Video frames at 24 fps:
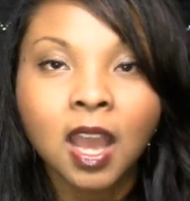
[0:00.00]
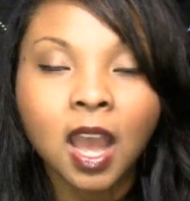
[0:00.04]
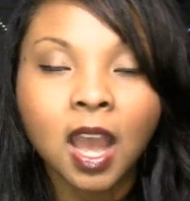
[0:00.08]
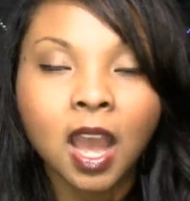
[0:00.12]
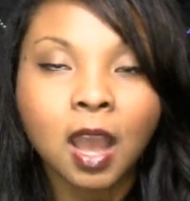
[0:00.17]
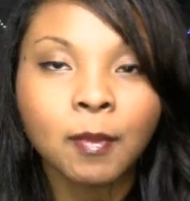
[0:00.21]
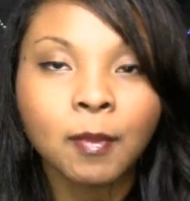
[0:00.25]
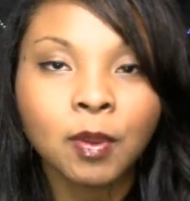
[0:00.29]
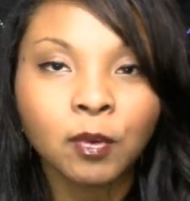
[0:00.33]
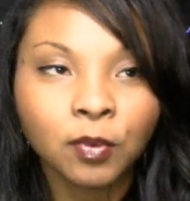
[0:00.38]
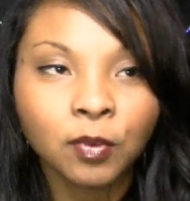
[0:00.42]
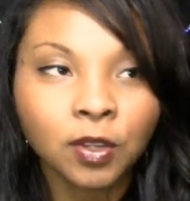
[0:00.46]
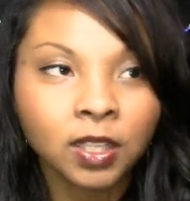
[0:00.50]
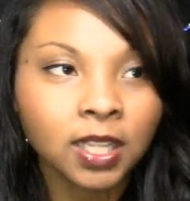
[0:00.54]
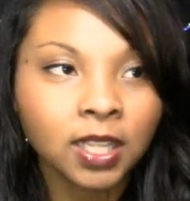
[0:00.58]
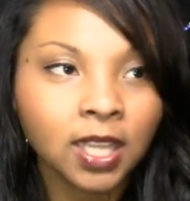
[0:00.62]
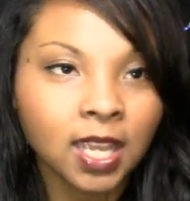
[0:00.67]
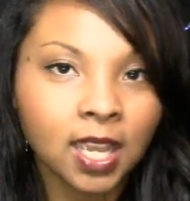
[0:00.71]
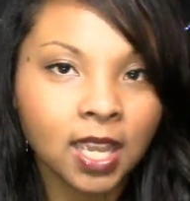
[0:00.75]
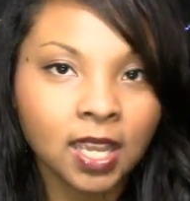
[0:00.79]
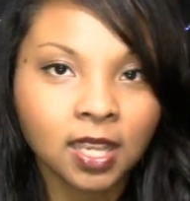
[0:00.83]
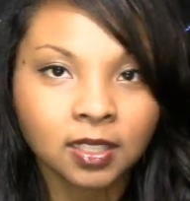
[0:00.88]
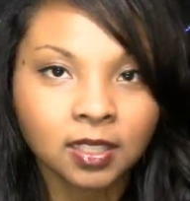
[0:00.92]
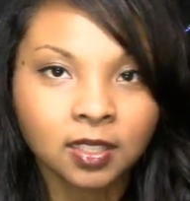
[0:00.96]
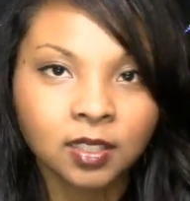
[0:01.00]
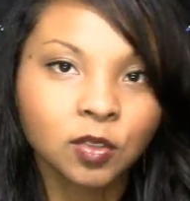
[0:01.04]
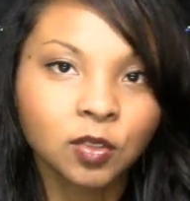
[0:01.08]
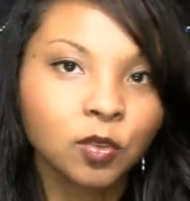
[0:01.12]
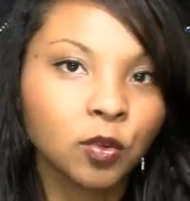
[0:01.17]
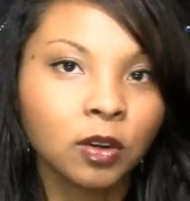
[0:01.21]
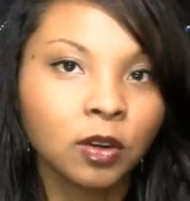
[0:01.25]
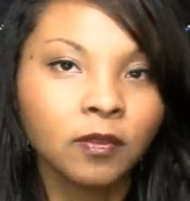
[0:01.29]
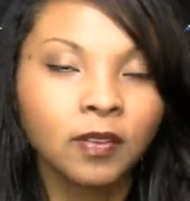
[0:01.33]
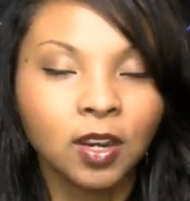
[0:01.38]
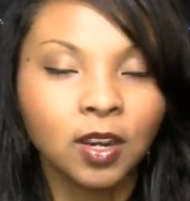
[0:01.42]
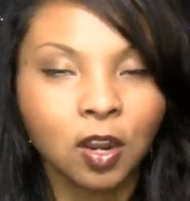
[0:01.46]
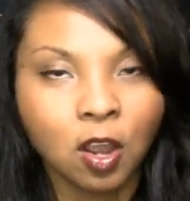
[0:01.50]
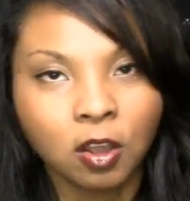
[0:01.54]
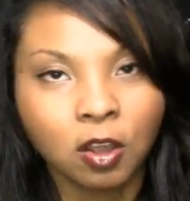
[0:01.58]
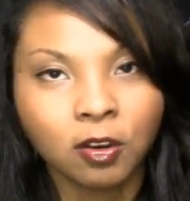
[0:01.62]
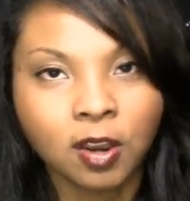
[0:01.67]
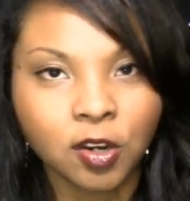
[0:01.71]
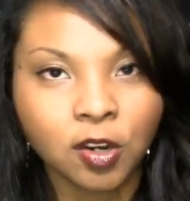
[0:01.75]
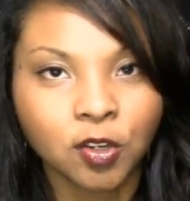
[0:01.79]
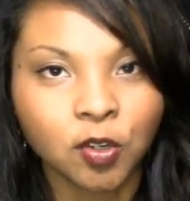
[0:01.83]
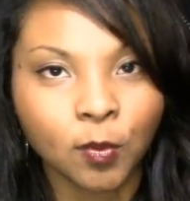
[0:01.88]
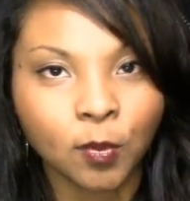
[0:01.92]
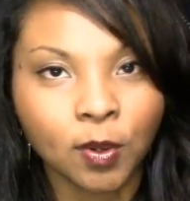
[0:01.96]
um, it really is sort of an
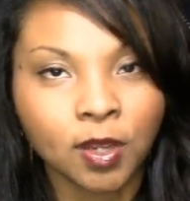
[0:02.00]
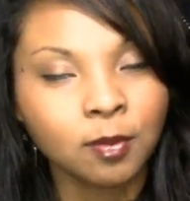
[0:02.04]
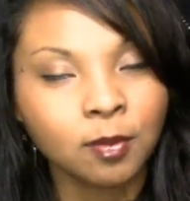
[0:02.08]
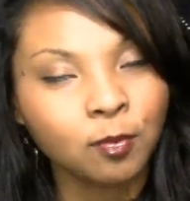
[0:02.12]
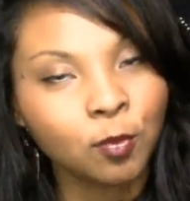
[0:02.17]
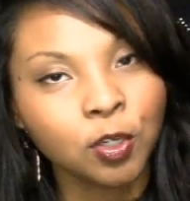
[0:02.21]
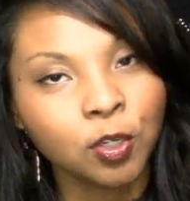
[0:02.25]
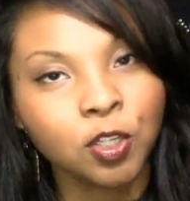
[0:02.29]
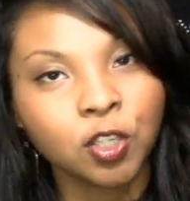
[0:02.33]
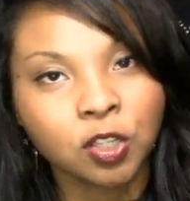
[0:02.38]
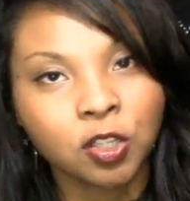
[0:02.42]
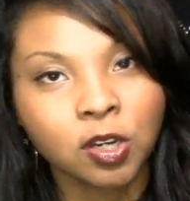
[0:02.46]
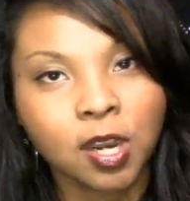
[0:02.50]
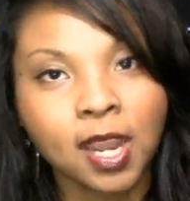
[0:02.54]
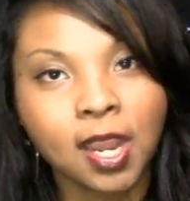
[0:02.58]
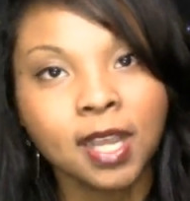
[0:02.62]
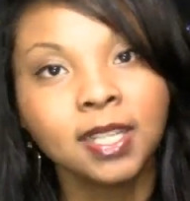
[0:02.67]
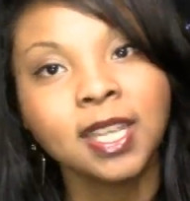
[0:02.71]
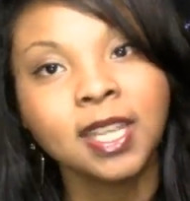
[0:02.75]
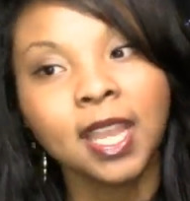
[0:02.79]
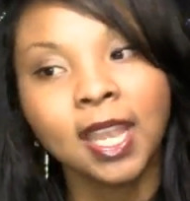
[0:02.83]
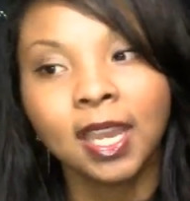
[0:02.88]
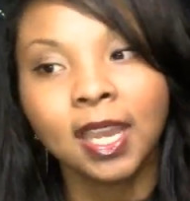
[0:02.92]
all-natural way to moisturize,